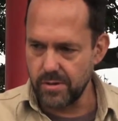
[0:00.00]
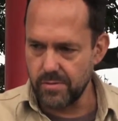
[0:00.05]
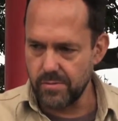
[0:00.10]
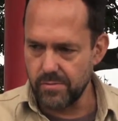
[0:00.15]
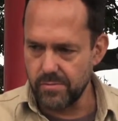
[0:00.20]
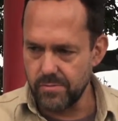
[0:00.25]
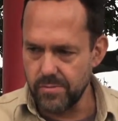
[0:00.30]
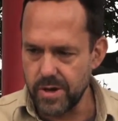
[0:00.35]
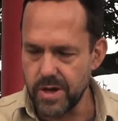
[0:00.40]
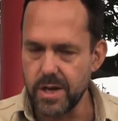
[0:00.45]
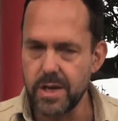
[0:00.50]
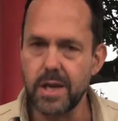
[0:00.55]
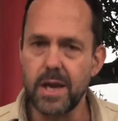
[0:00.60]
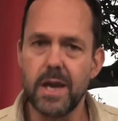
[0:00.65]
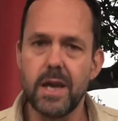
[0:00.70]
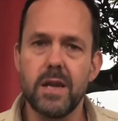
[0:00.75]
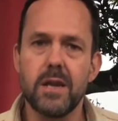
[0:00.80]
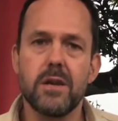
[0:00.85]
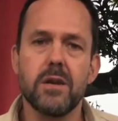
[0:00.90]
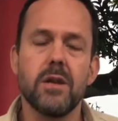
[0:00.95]

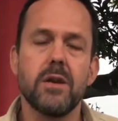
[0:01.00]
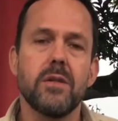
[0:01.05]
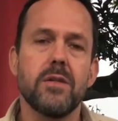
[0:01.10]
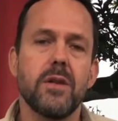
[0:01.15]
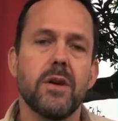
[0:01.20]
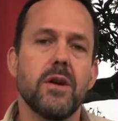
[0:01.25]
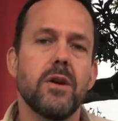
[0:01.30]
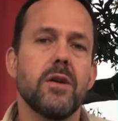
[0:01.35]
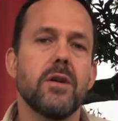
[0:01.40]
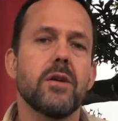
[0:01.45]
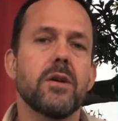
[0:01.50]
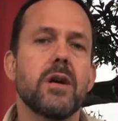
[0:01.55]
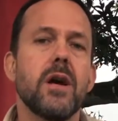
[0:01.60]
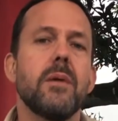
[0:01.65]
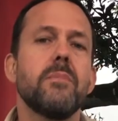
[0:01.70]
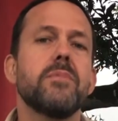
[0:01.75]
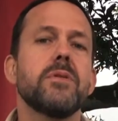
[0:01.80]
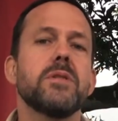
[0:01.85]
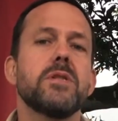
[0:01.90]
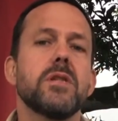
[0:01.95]
regain their
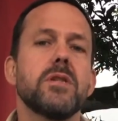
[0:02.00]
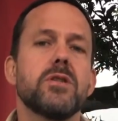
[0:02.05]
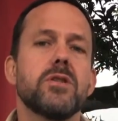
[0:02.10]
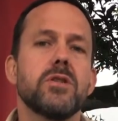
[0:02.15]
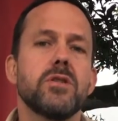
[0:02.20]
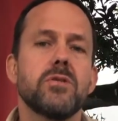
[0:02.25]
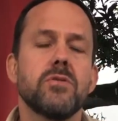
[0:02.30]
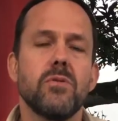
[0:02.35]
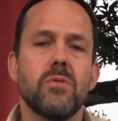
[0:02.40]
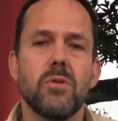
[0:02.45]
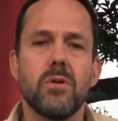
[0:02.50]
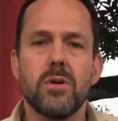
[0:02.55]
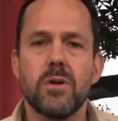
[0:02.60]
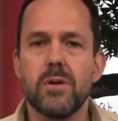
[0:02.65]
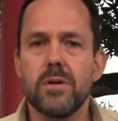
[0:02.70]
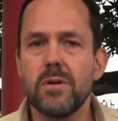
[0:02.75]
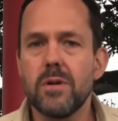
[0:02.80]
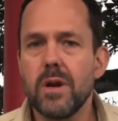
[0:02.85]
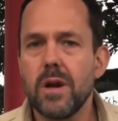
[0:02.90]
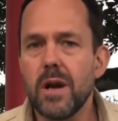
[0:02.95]
composition
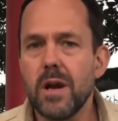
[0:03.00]
or